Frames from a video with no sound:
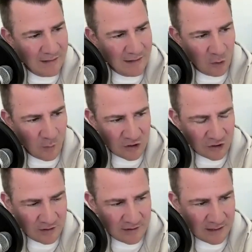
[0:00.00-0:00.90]
I think
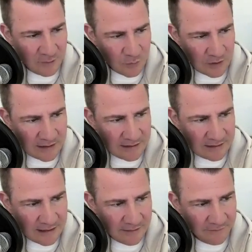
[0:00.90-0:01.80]
questions can really
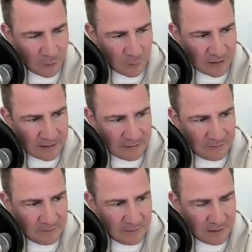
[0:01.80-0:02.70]
dictate focus
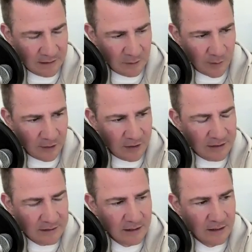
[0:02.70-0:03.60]
and, and
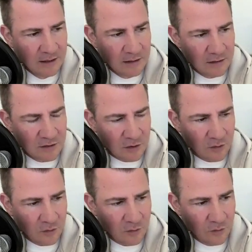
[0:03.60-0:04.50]
awareness.
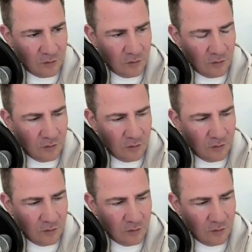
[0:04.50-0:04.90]
So,